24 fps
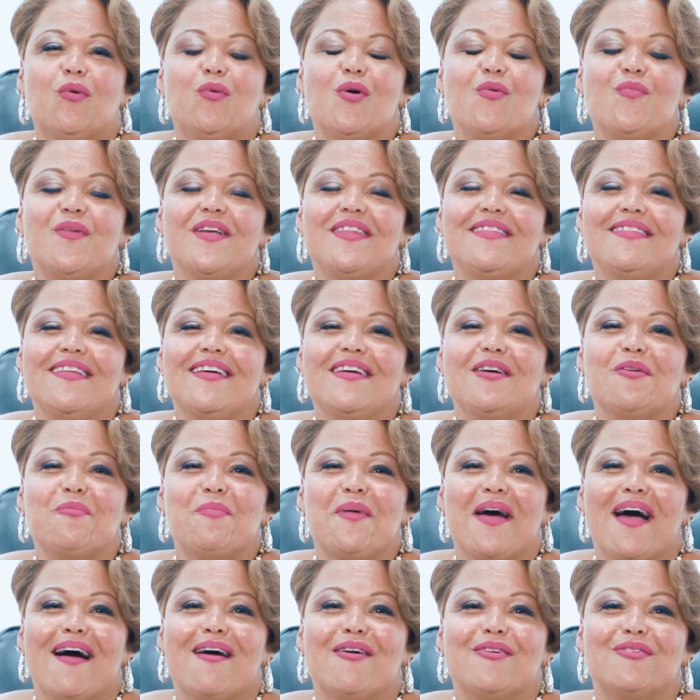When we think
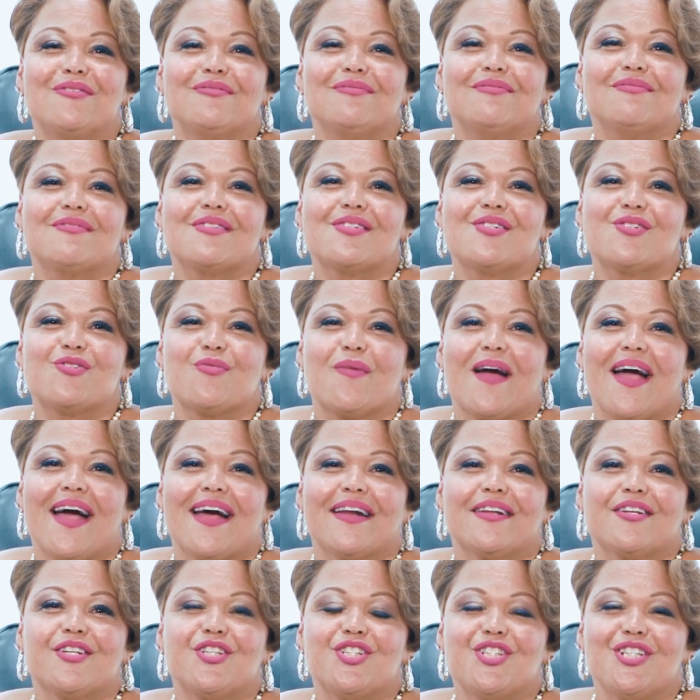about
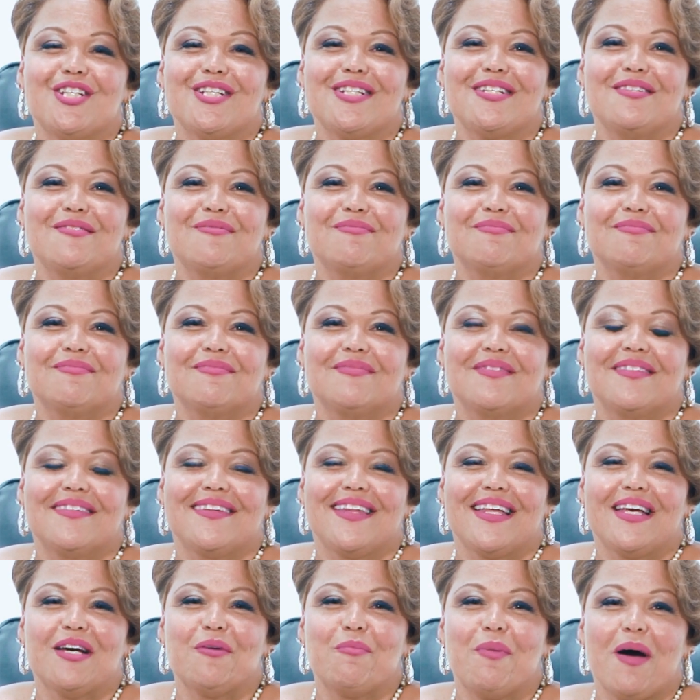strategy,
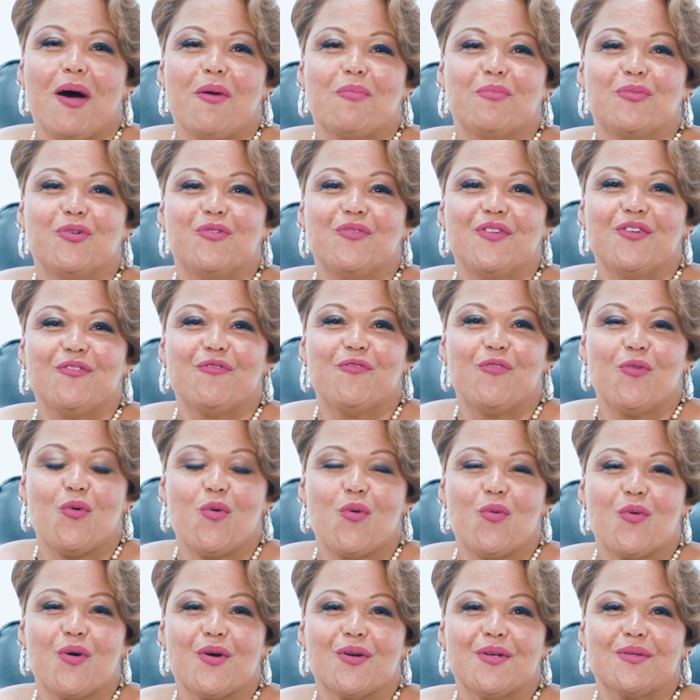think about moving
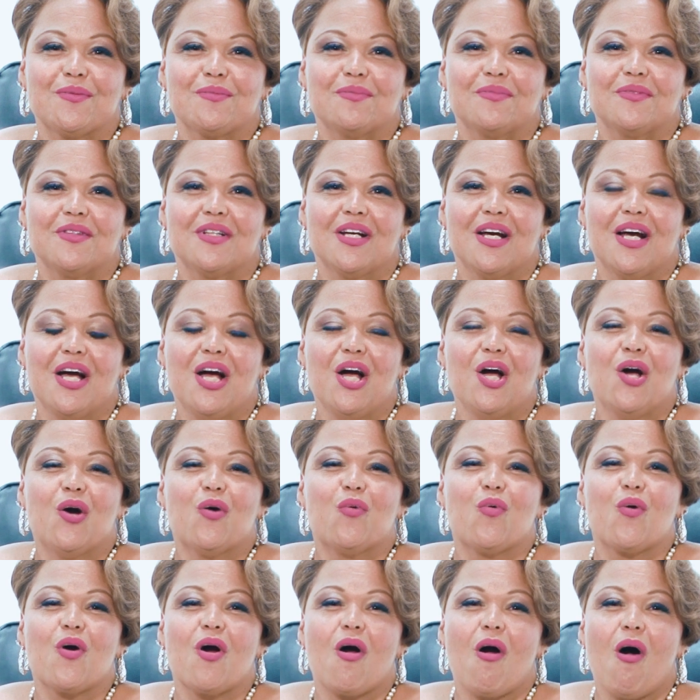forward,
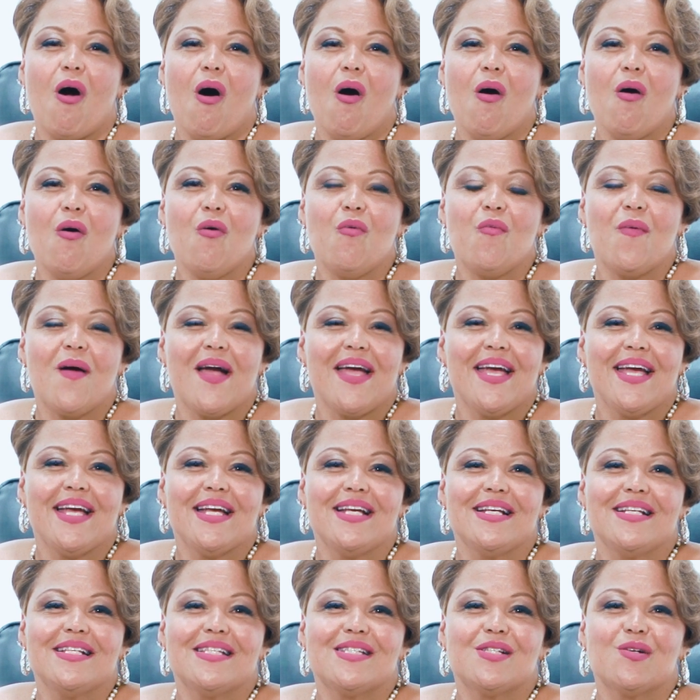we're
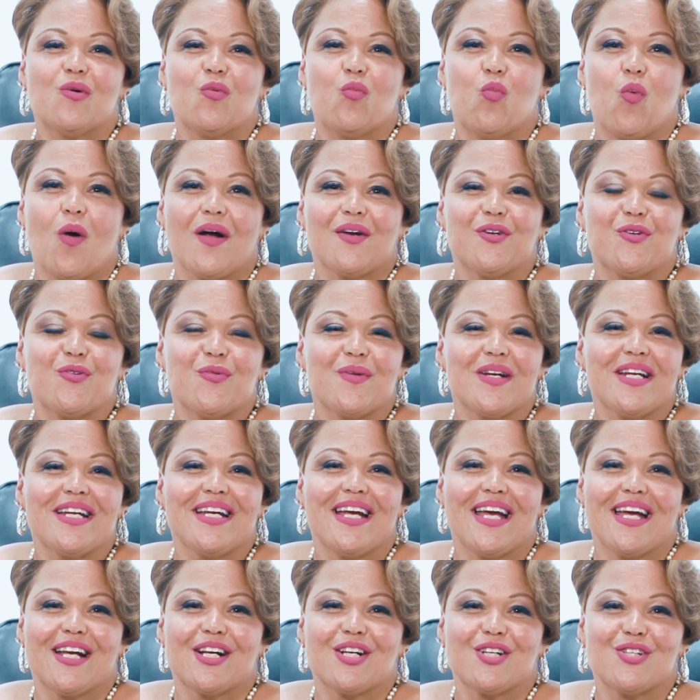always wondering
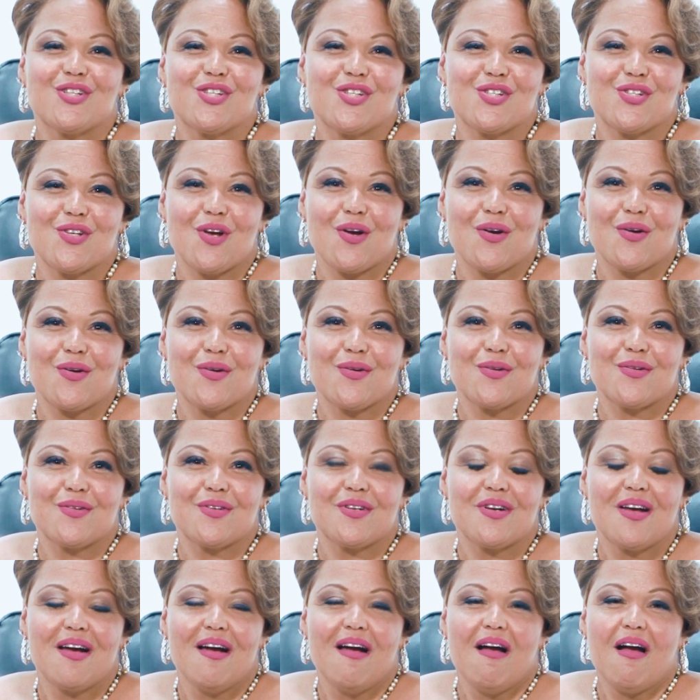and concerned,
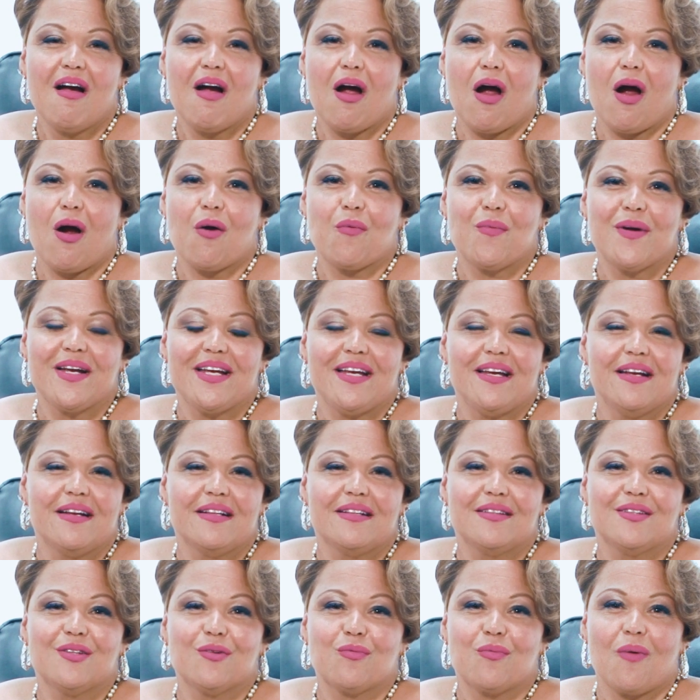are we
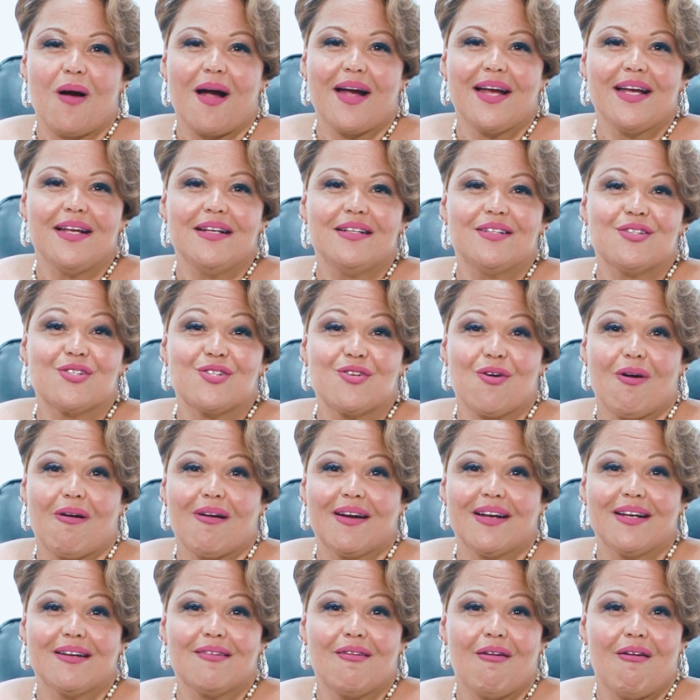hitting the right
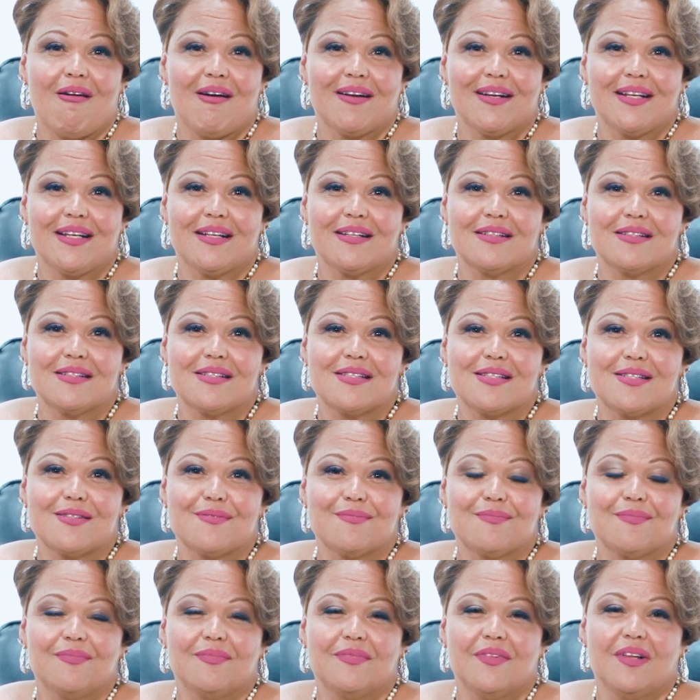target audience?
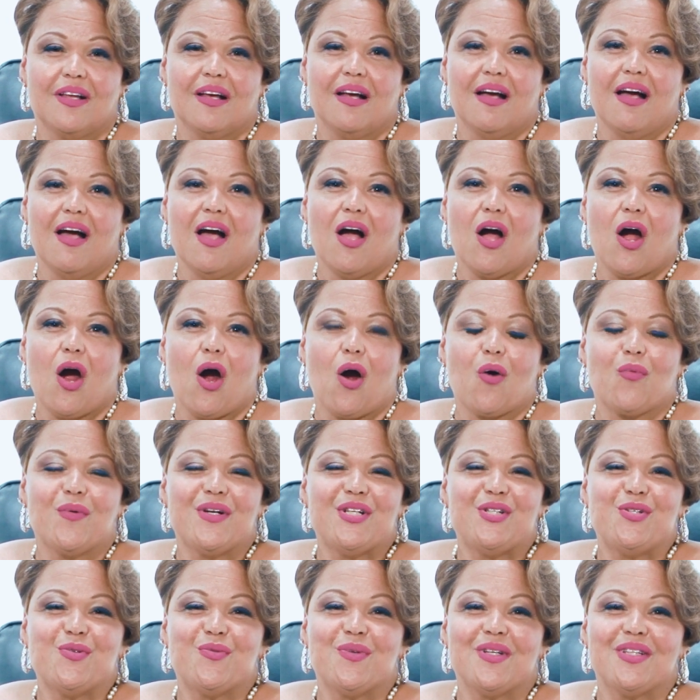Are we
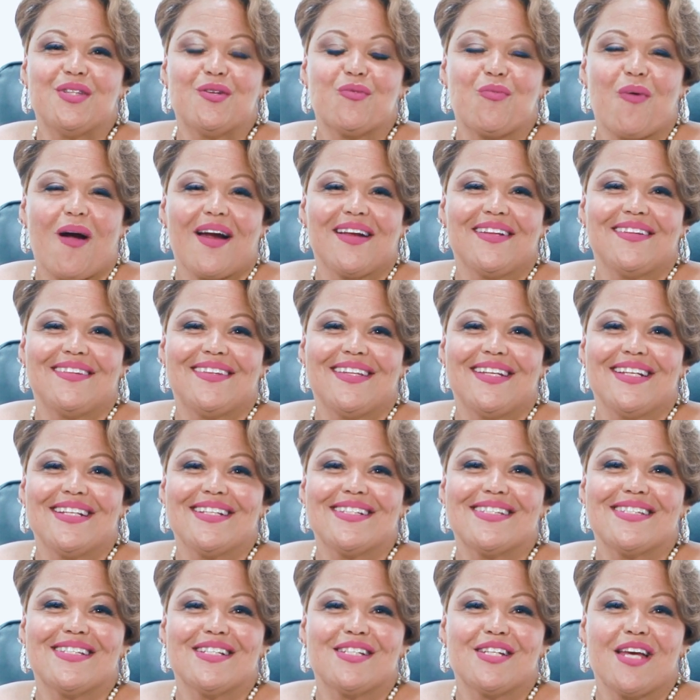doing the right
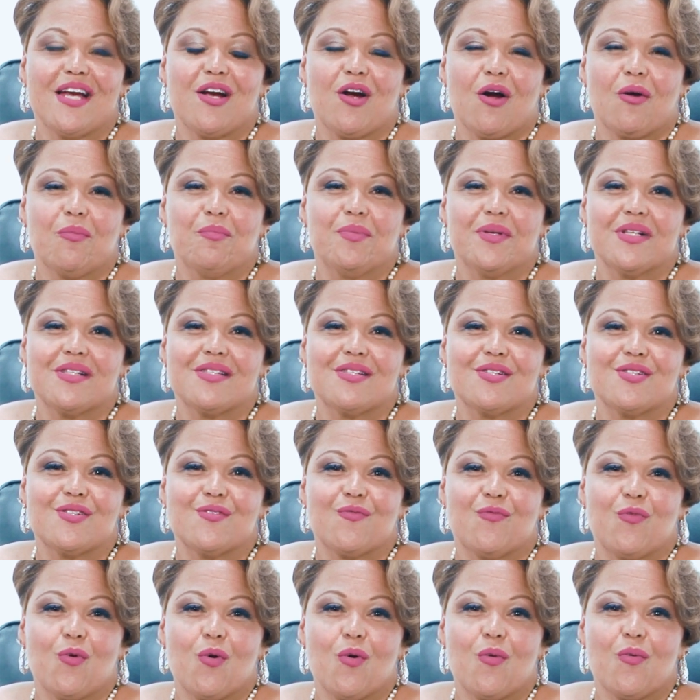things to take our business
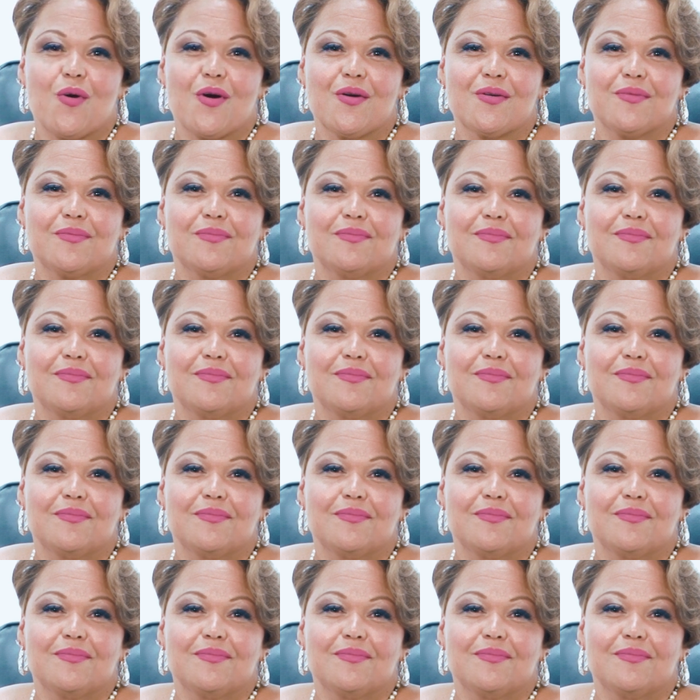forward?